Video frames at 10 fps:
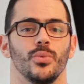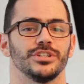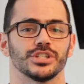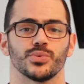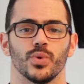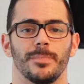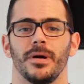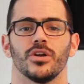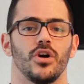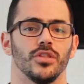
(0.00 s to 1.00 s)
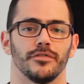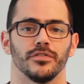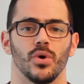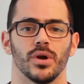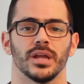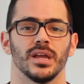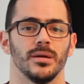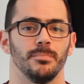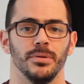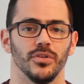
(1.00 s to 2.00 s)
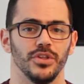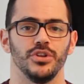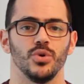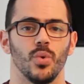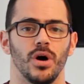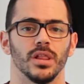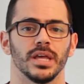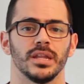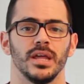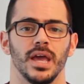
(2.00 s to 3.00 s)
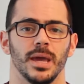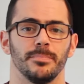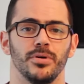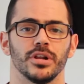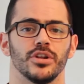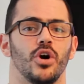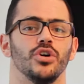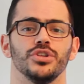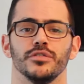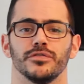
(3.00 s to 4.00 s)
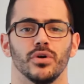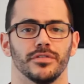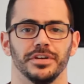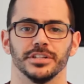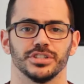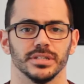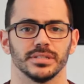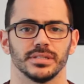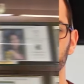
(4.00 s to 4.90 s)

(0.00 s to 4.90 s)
we just rip out all the flooring, build the new wall in, and put in all new floor finishes.